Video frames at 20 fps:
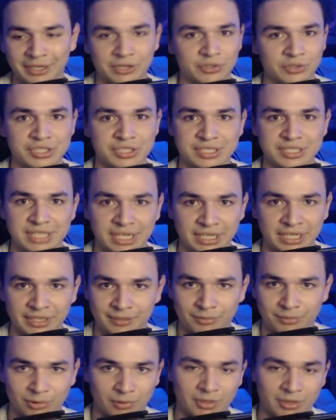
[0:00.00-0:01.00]
You're just taking the
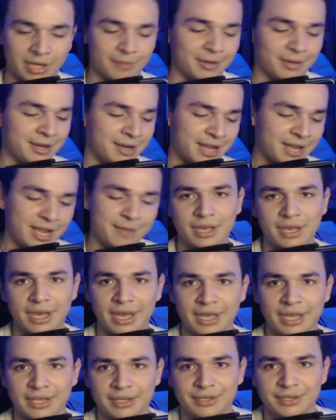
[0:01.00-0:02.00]
Mortal Kombat name
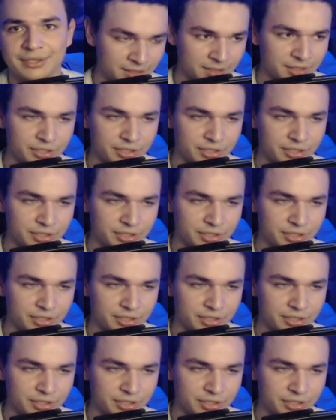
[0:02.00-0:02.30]
and